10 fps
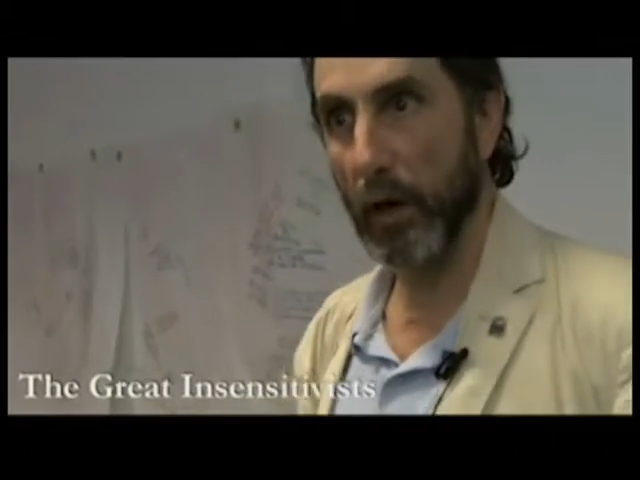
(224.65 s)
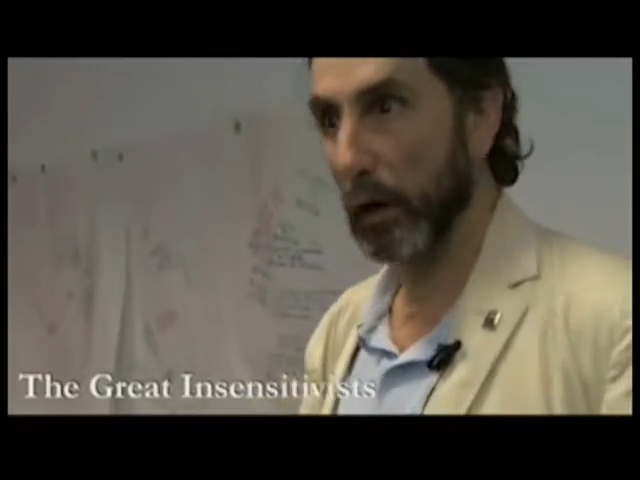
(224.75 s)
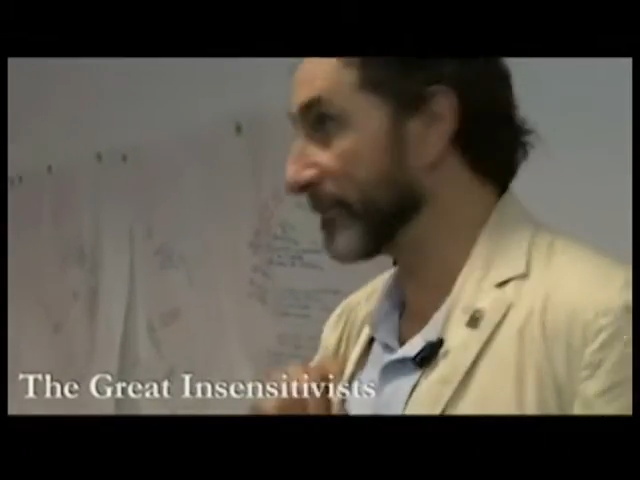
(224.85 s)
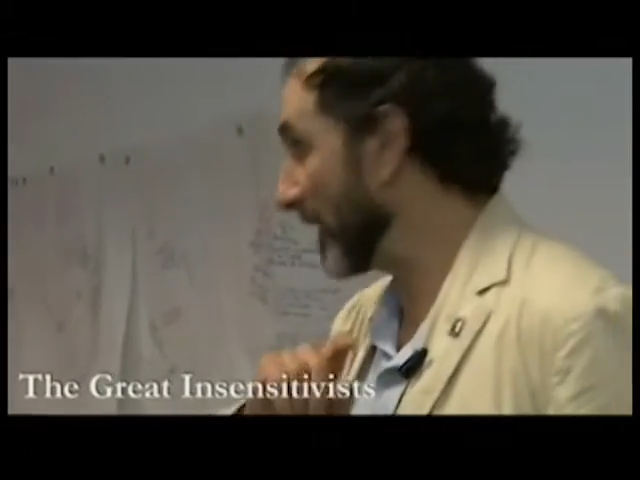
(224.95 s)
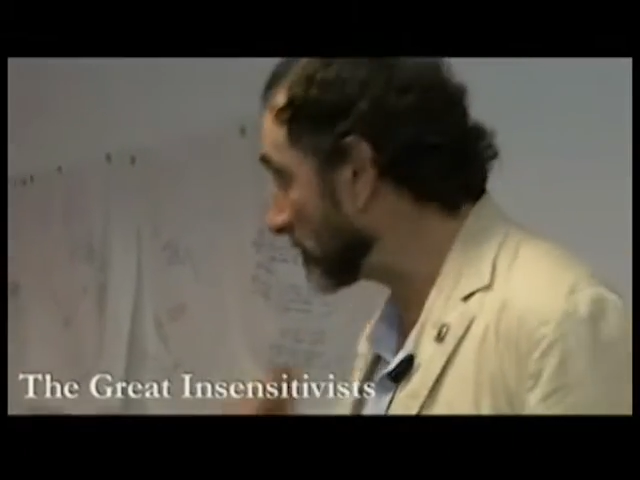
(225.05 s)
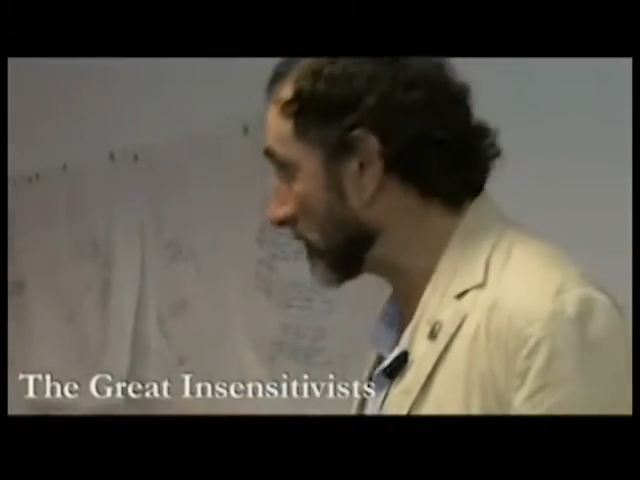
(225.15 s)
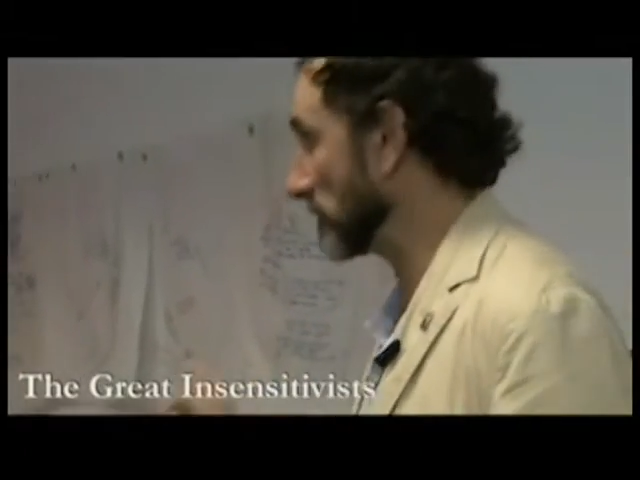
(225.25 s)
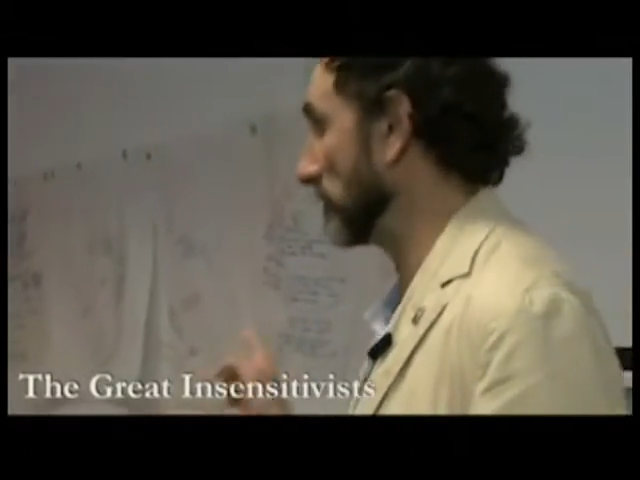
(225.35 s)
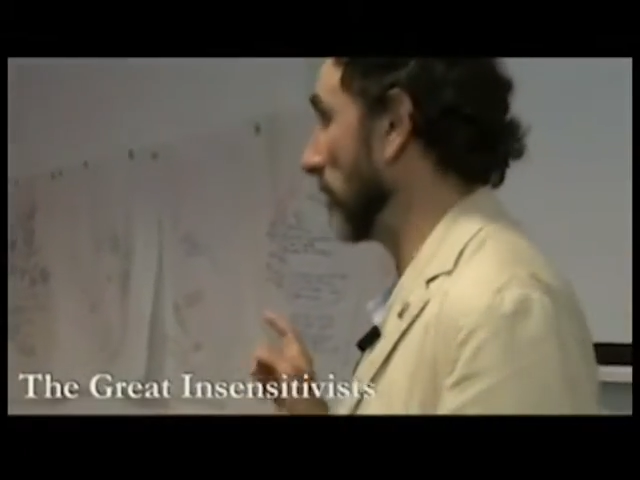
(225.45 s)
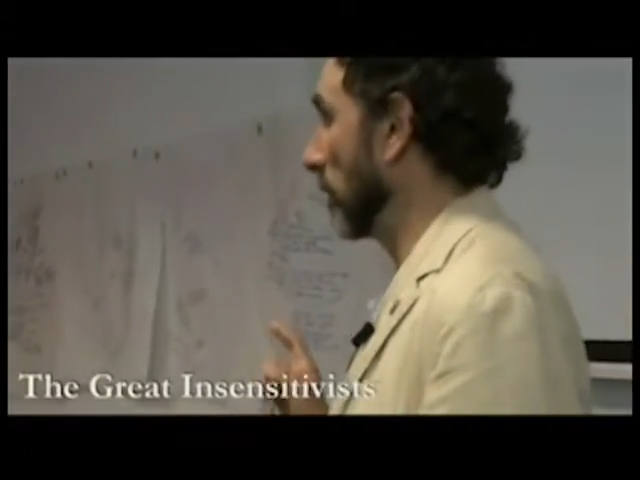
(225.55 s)
Offense
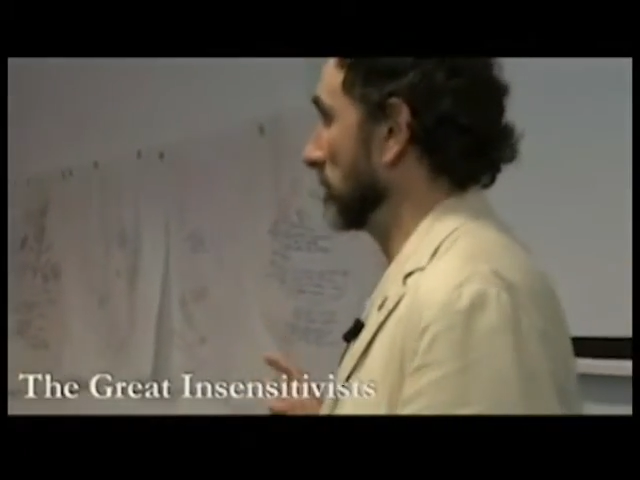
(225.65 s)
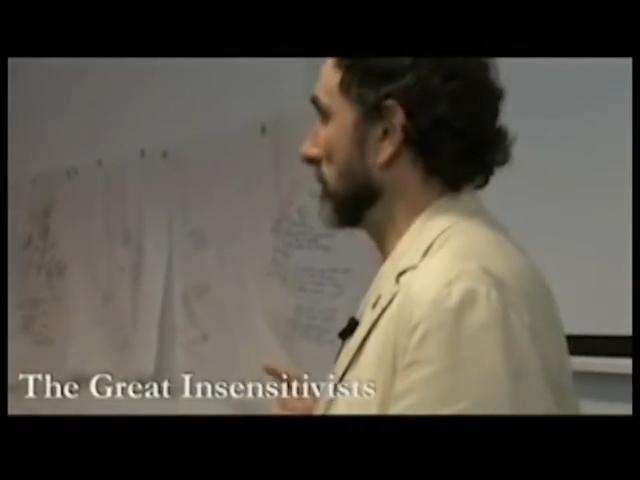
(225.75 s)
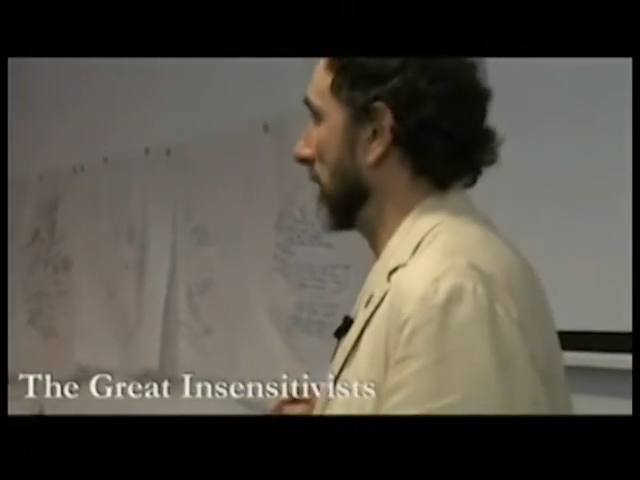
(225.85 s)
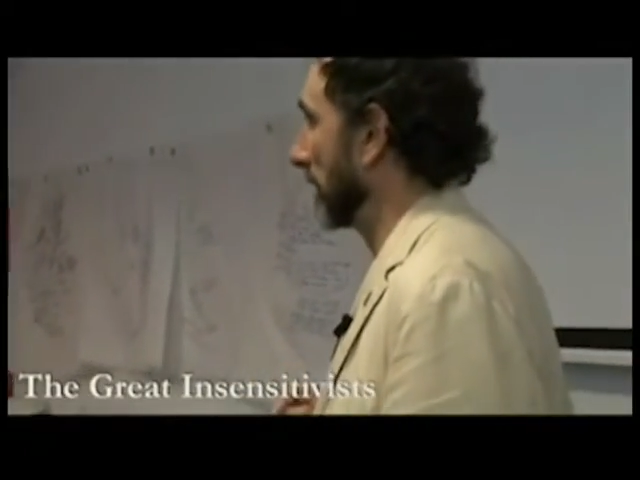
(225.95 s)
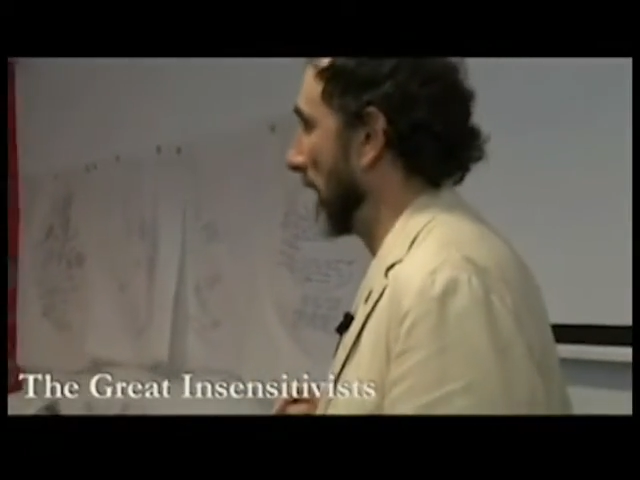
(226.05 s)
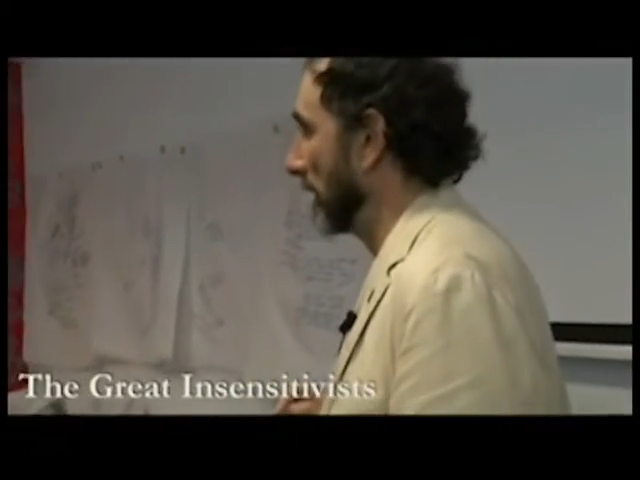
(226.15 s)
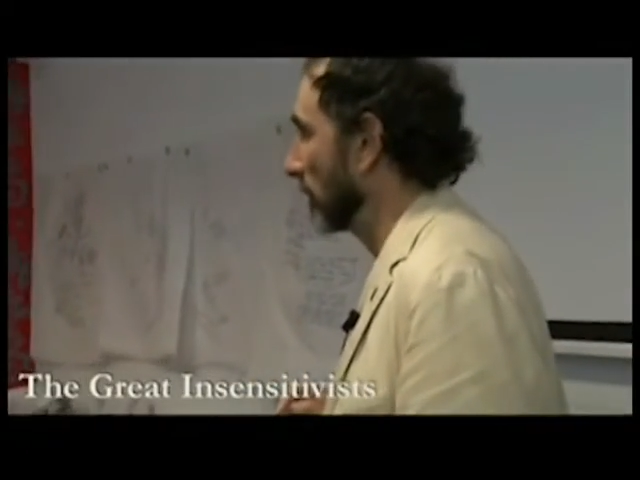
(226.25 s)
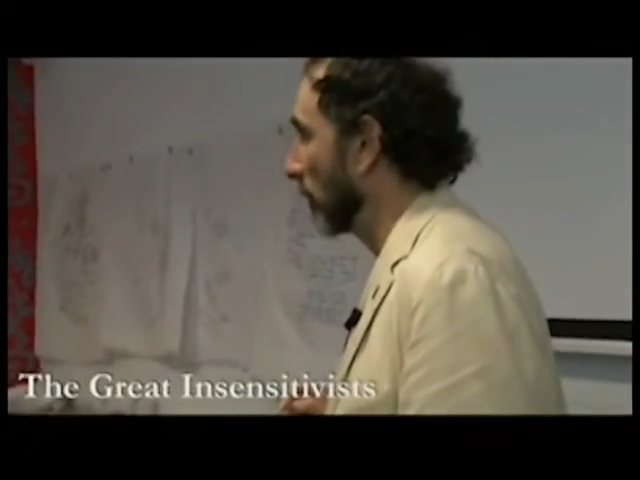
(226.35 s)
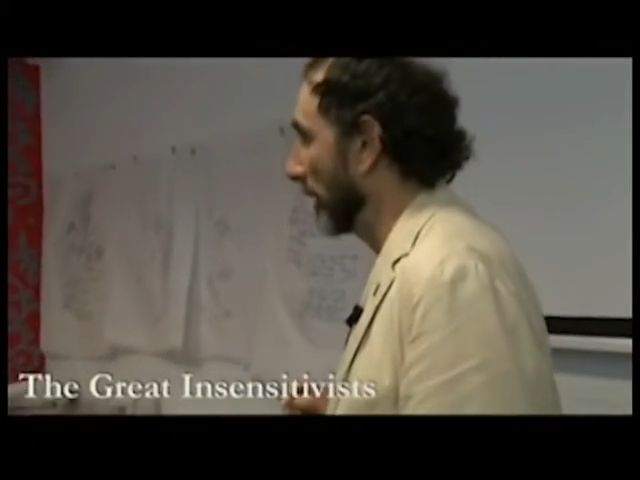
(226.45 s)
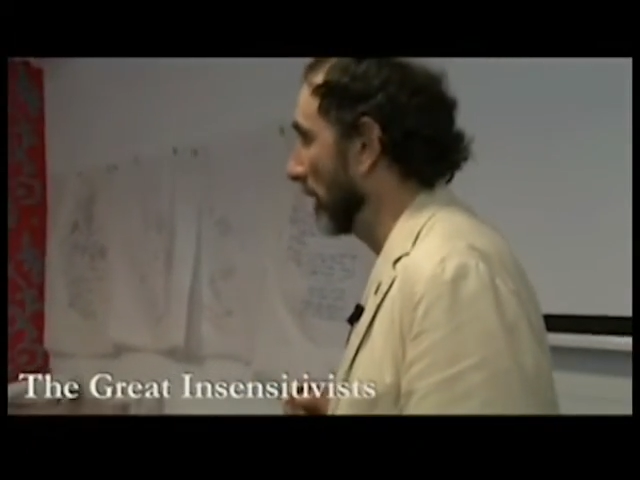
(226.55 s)
doesn't fall into that
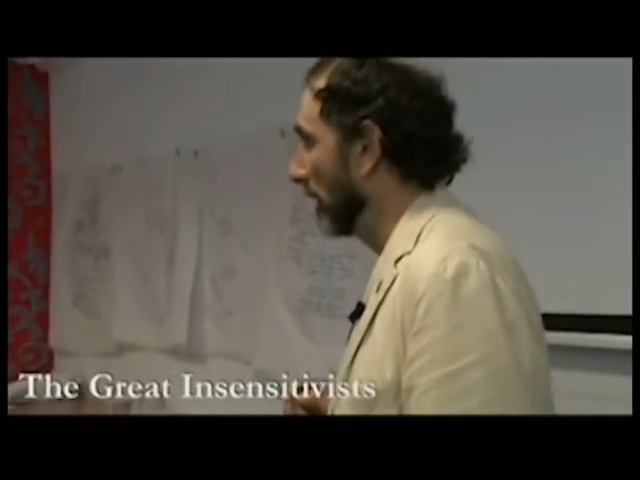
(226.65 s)
category.